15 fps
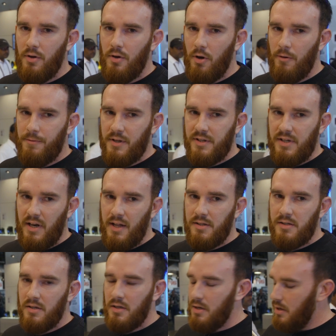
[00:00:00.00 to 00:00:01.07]
of this
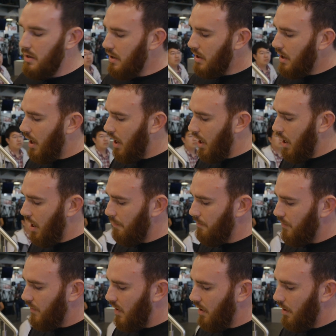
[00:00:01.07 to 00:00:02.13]
lens.
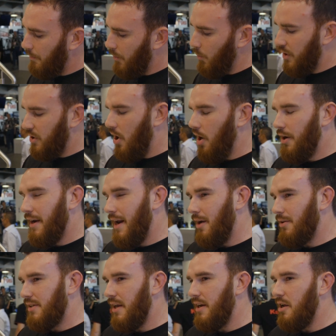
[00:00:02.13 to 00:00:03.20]
But we can't
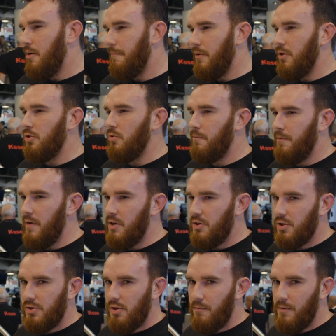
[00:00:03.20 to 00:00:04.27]
announce any official
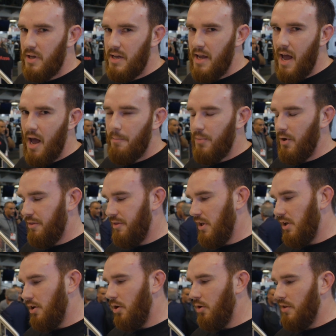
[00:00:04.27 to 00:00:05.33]
features of it yet, but
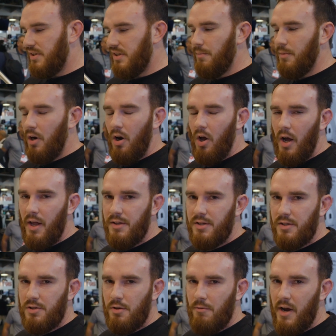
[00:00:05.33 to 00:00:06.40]
think along the similar
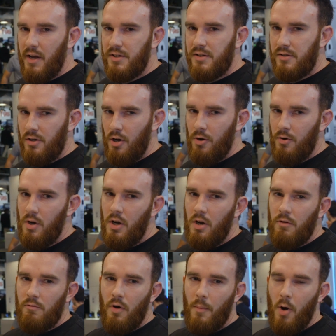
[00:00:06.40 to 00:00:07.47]
lines as the rest. So
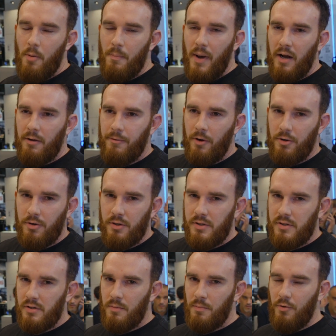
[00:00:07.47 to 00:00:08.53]
remote back
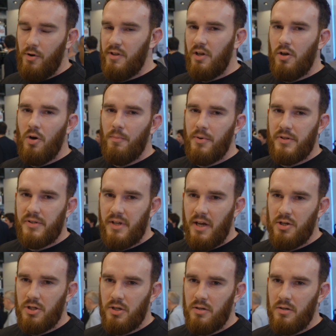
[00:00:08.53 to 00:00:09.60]
focus, breathing
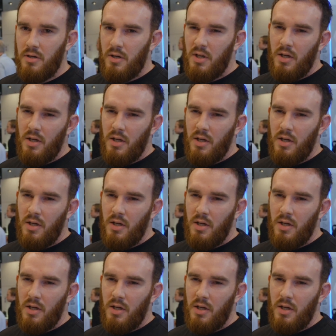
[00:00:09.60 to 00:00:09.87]
compensation,